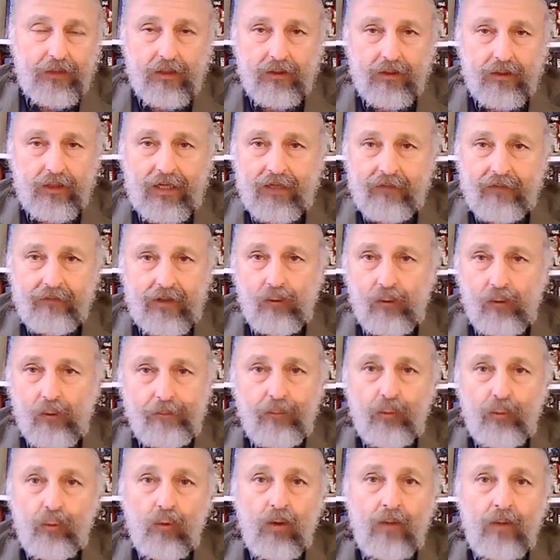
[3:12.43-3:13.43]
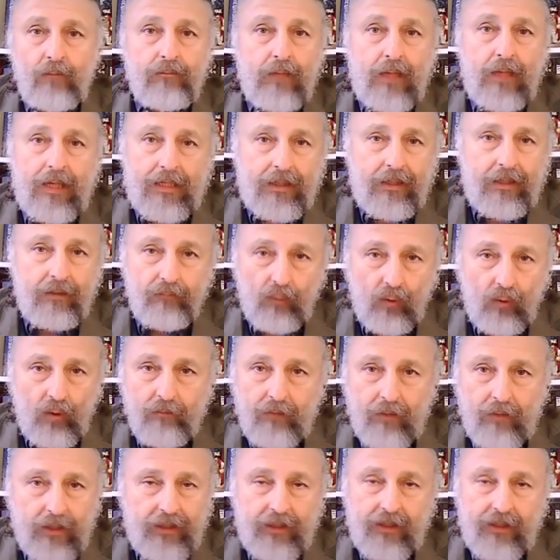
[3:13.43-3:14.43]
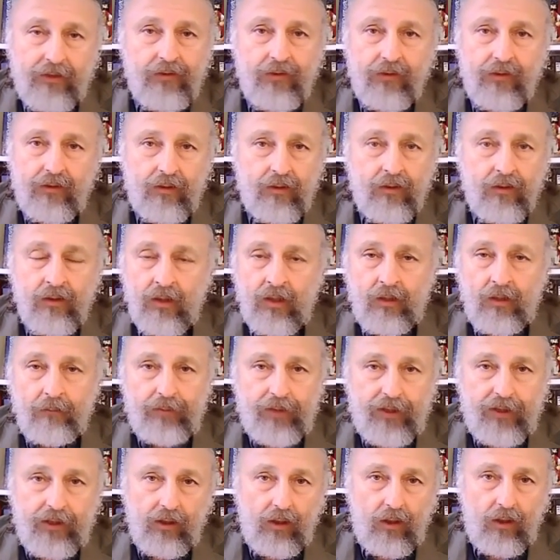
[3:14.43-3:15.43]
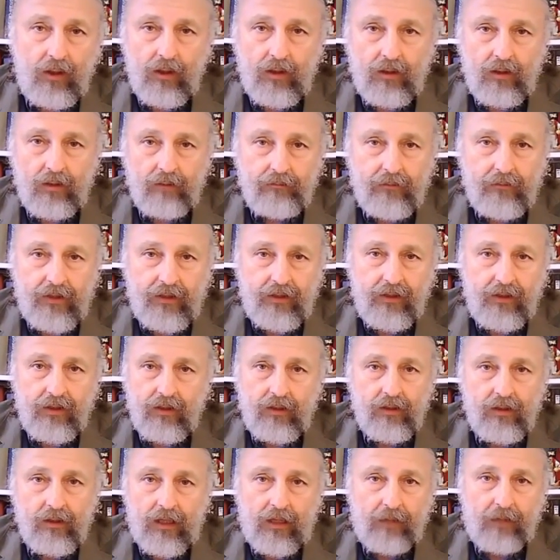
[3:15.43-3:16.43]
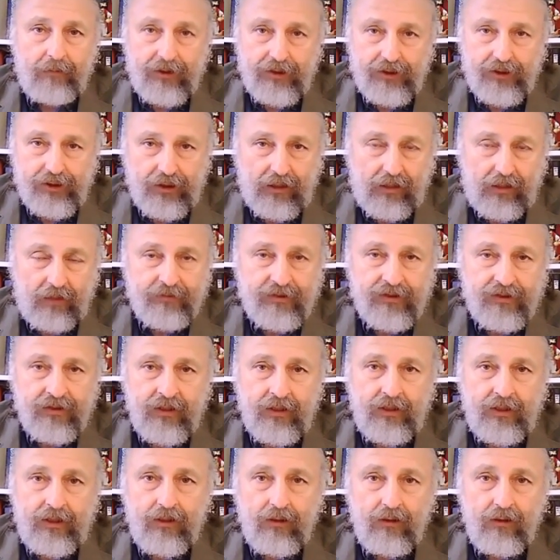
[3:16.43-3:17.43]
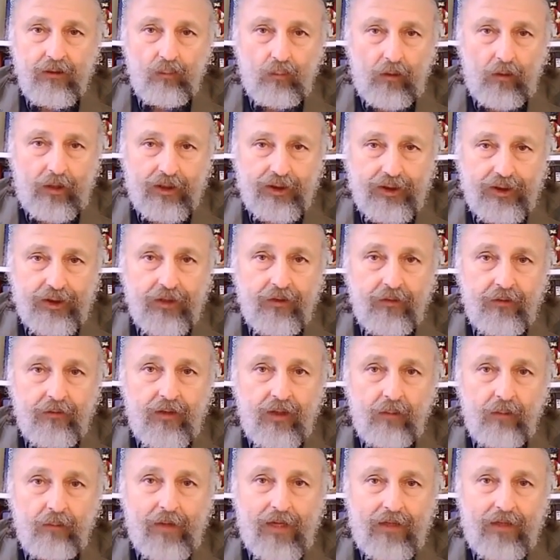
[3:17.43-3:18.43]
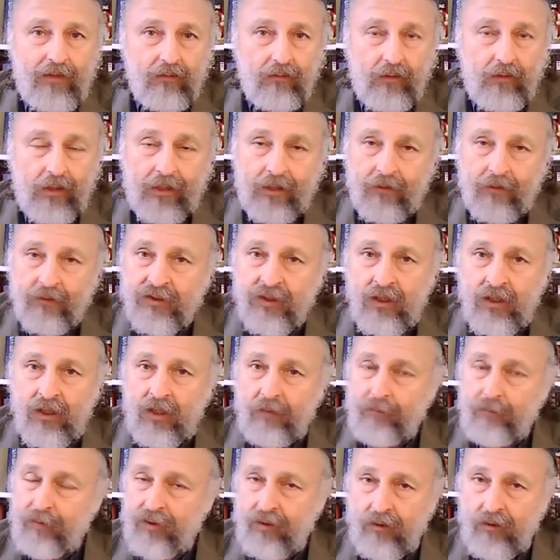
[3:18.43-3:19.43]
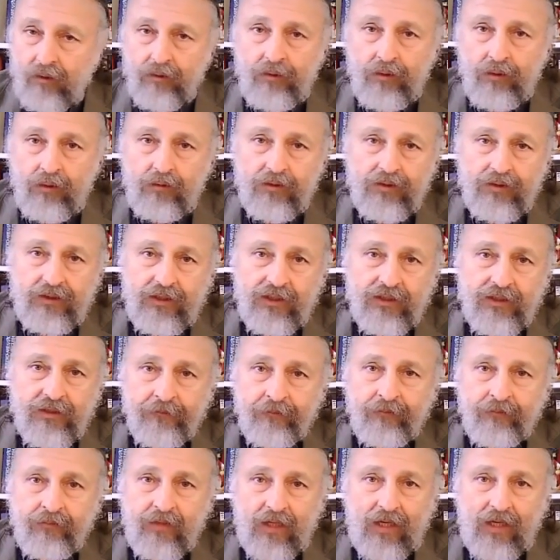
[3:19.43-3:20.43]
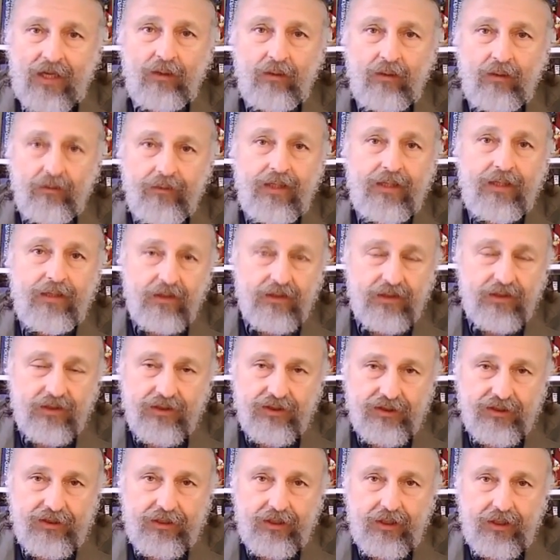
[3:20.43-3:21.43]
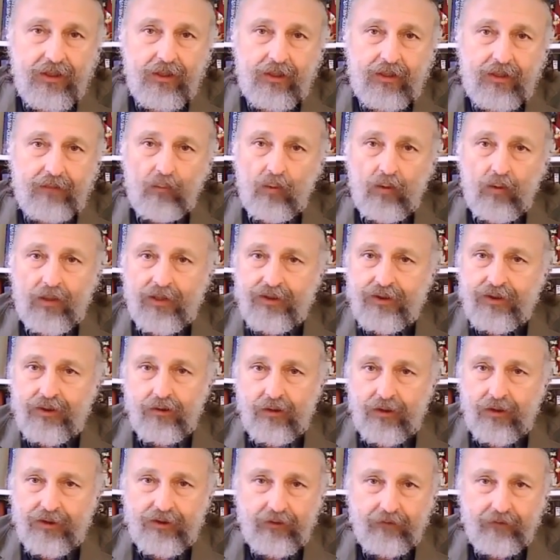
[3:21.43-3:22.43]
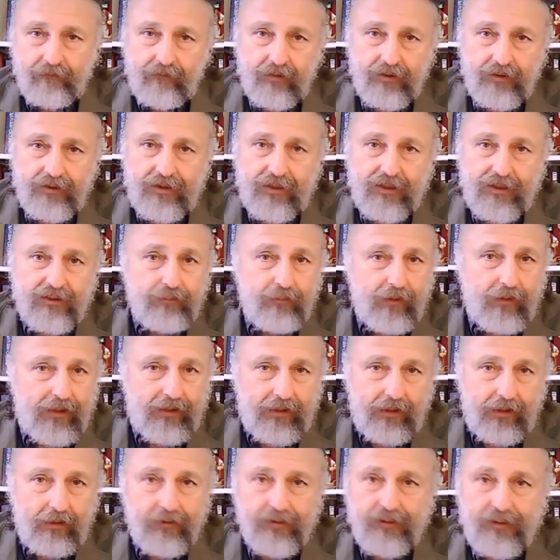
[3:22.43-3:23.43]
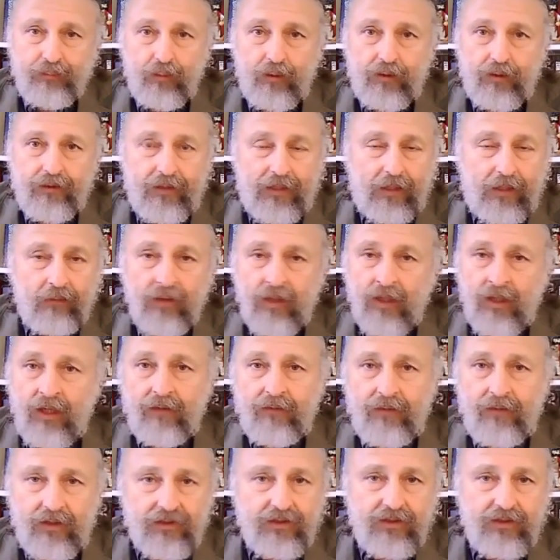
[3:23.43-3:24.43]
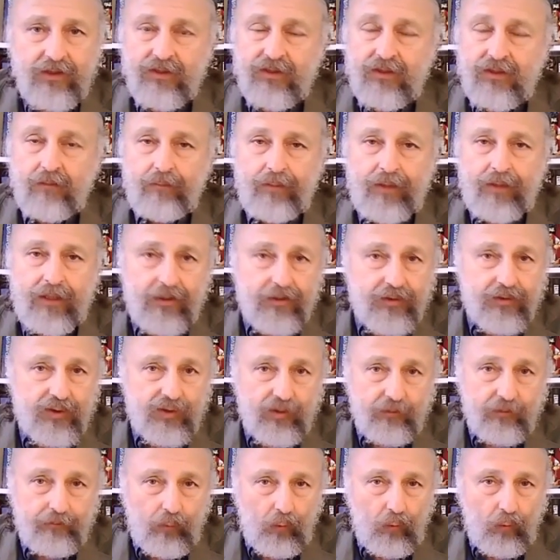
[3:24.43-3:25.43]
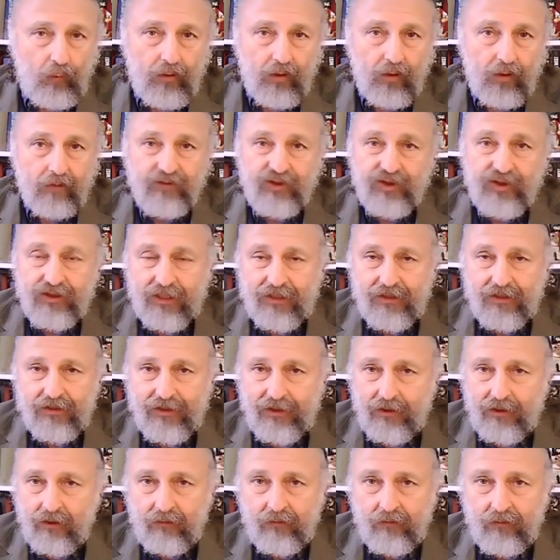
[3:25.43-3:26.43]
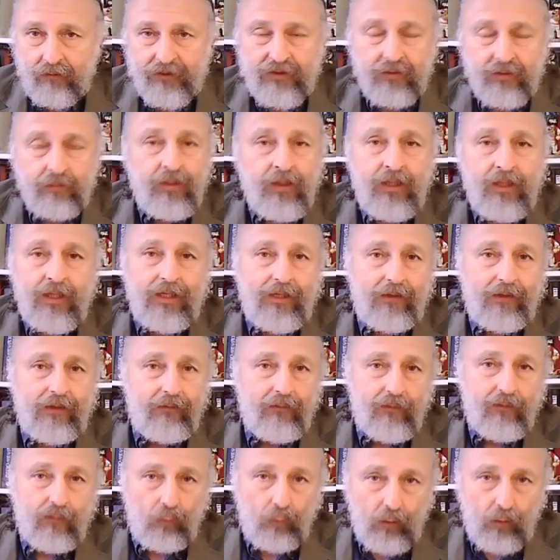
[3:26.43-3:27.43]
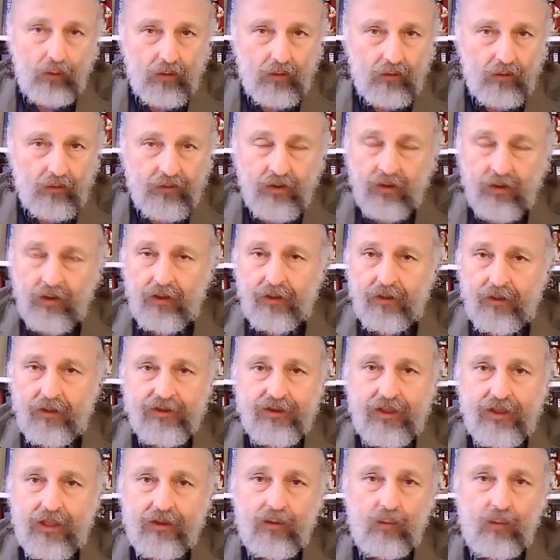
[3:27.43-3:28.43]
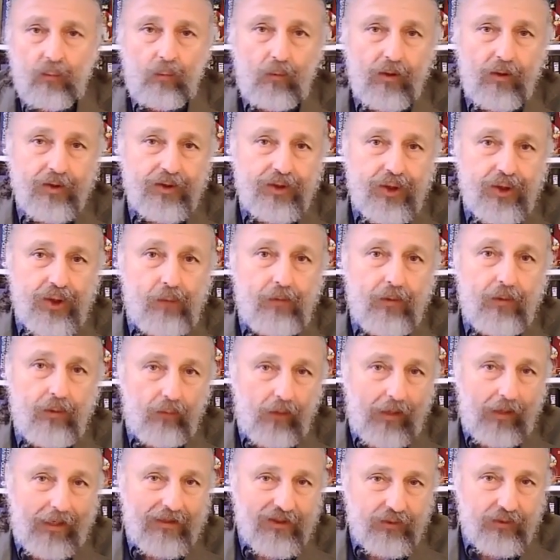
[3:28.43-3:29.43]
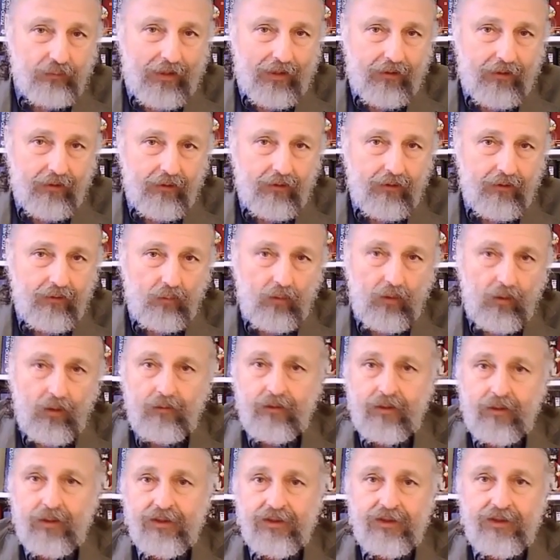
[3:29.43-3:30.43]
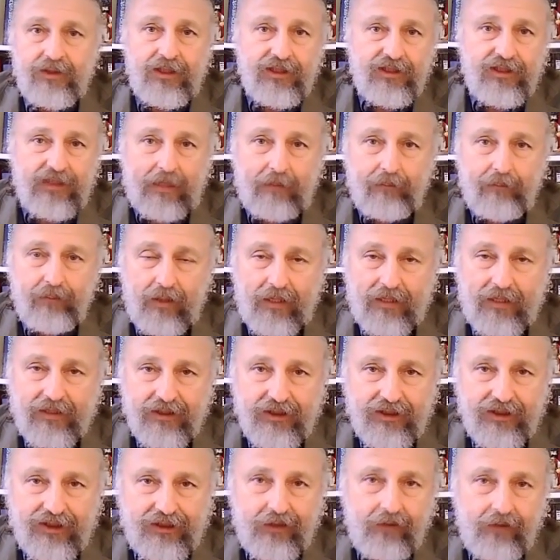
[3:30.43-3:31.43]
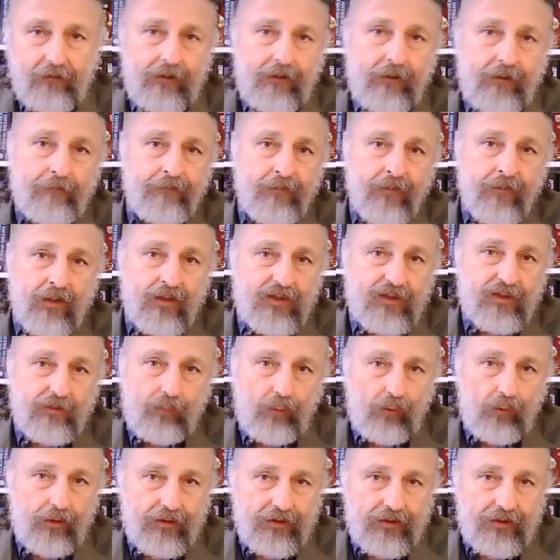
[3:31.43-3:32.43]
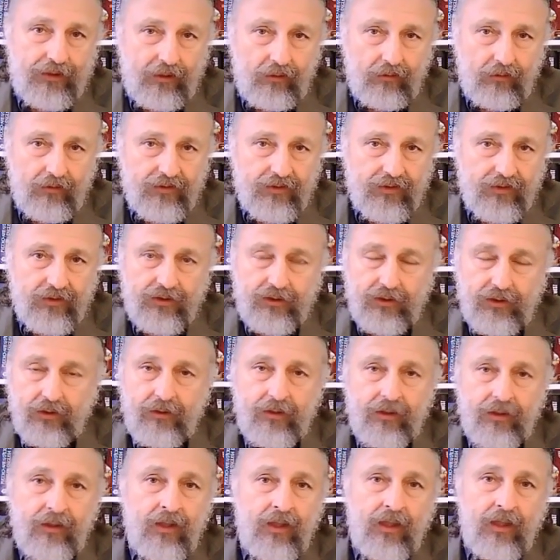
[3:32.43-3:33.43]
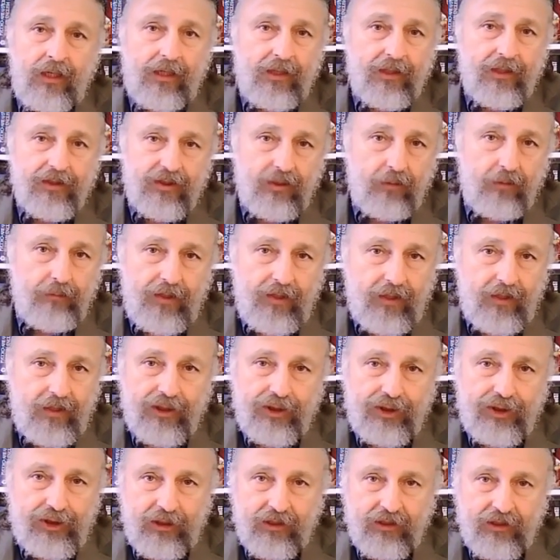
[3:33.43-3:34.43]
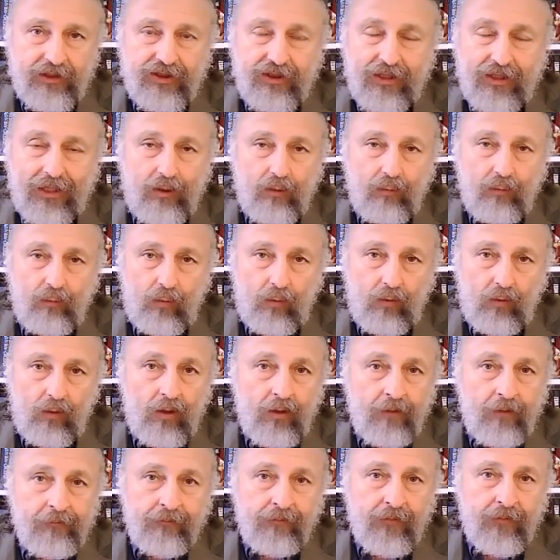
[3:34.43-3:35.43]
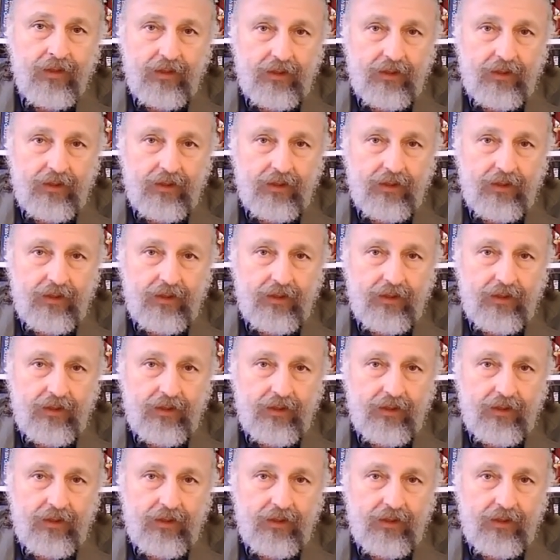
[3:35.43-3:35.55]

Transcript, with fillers: will not like. They will pour money, more money into their P R and media and lobby shops here in Washington. They'll make the rounds. But the good news is, I don't think this is sticking anymore. As your, as your first guest, Mike Harris, pointed out, this is the biggest supporter of state terrorism in the world. It has got the worst human rights record in the world. It is destabilizing Syria, supporting terrorists in Syria. It is committing a genocidal war